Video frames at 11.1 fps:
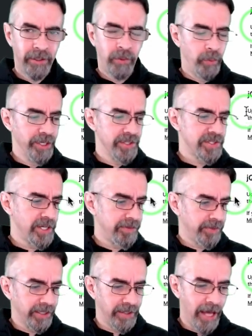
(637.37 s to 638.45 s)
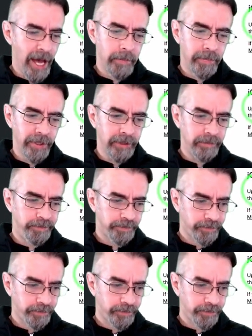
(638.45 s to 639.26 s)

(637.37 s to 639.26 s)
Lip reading: weird stuff like that, but